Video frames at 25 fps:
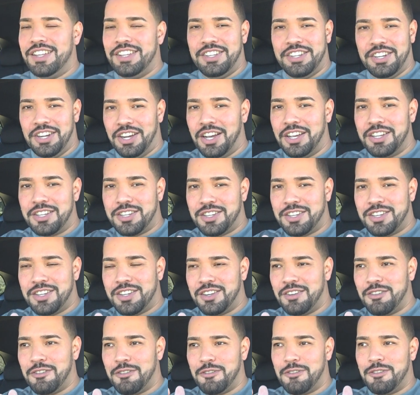
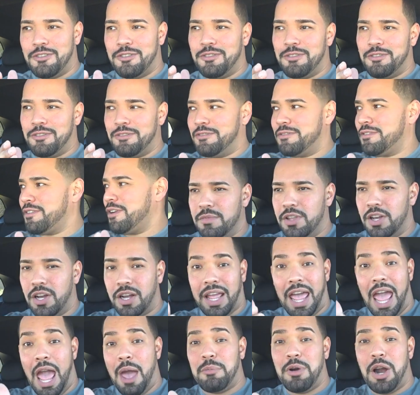just from the
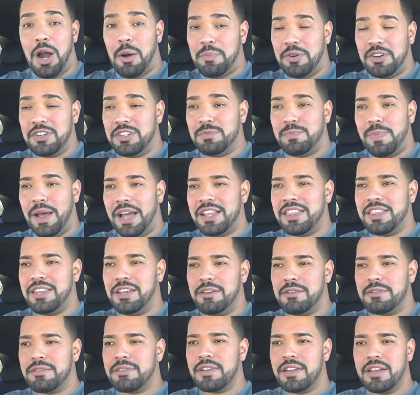camera
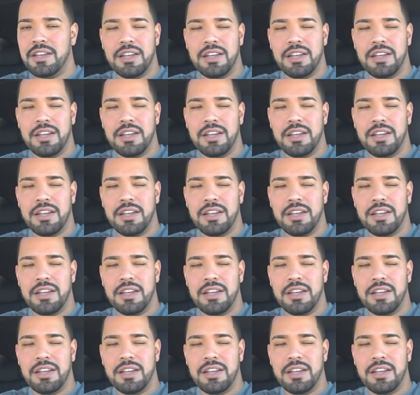perspective.